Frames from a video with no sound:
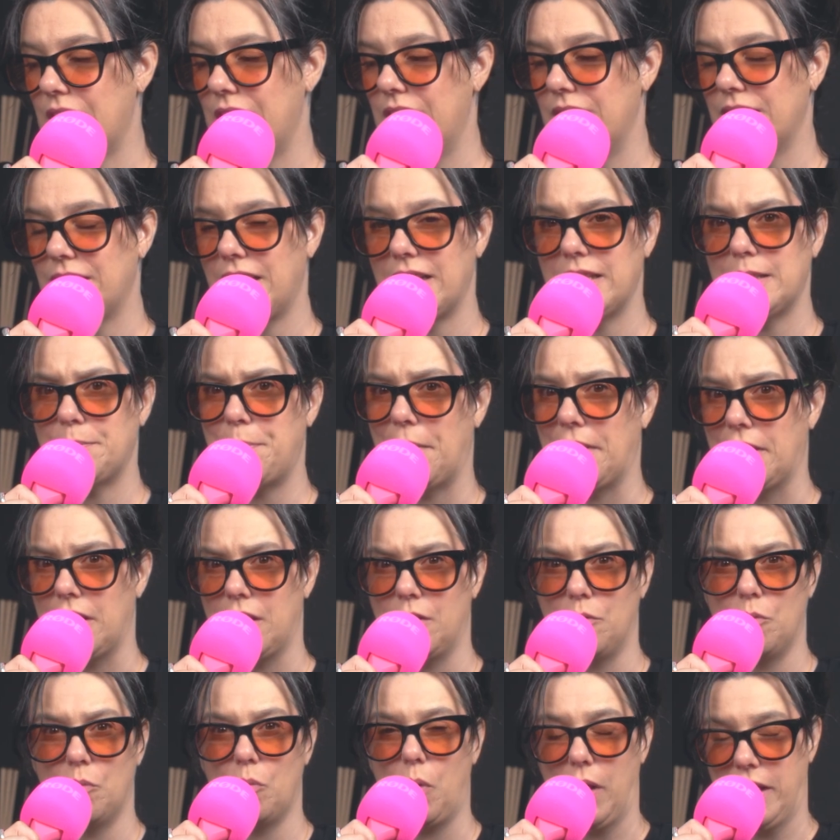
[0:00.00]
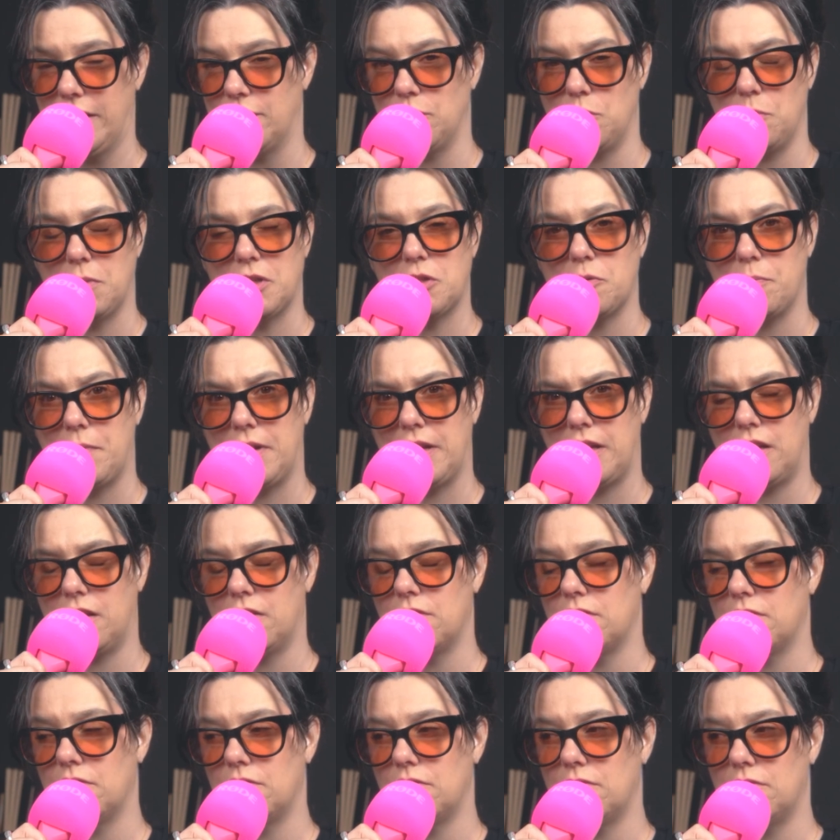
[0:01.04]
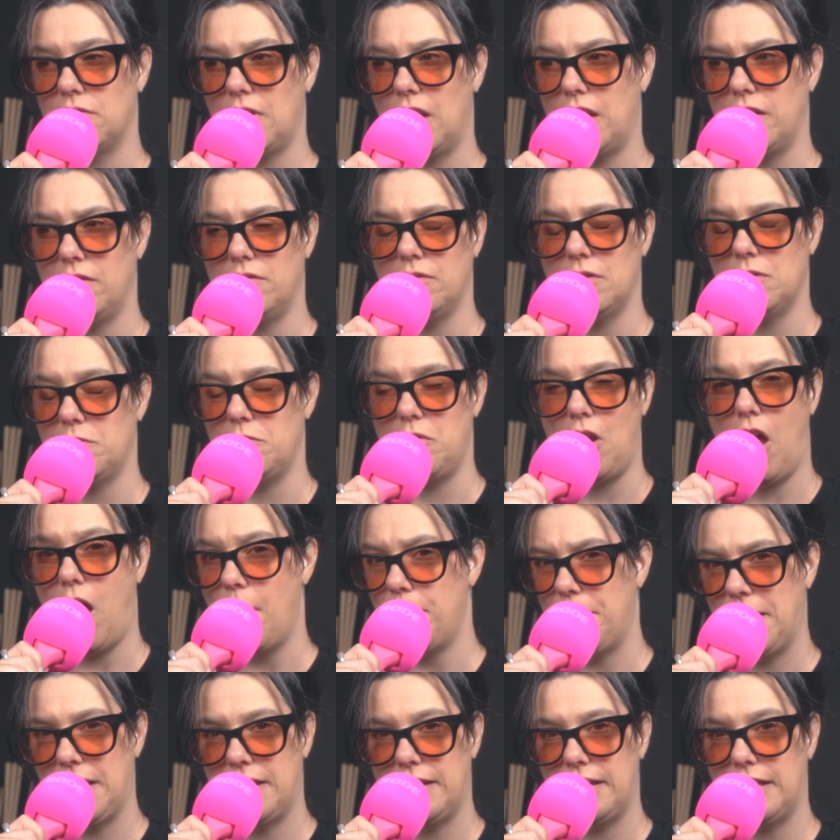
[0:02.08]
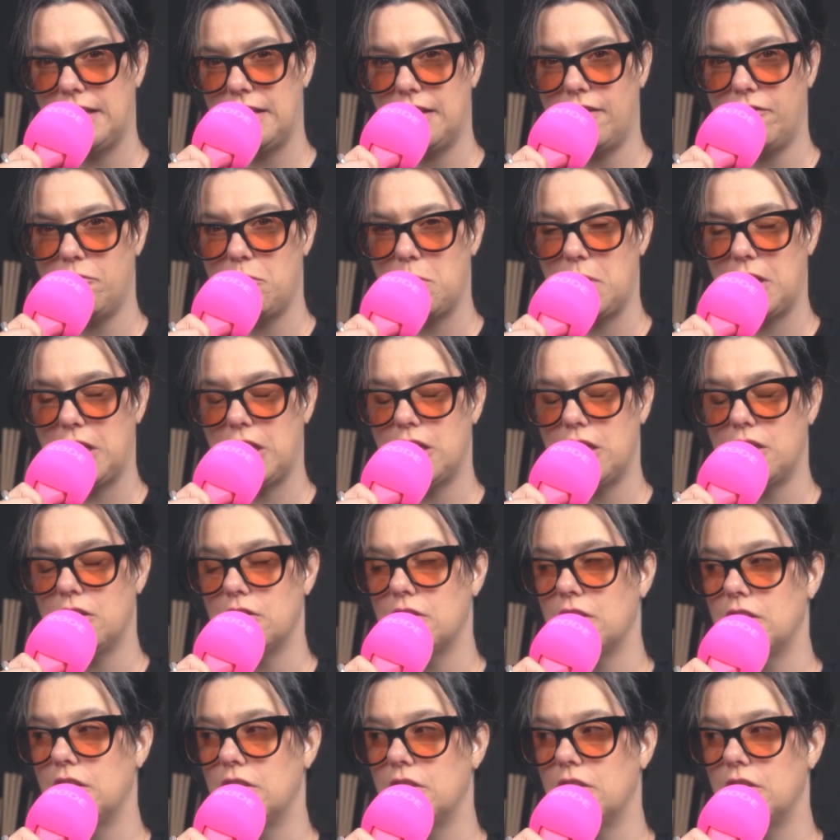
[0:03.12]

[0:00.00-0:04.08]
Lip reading: like spending way too much money and not making enough money.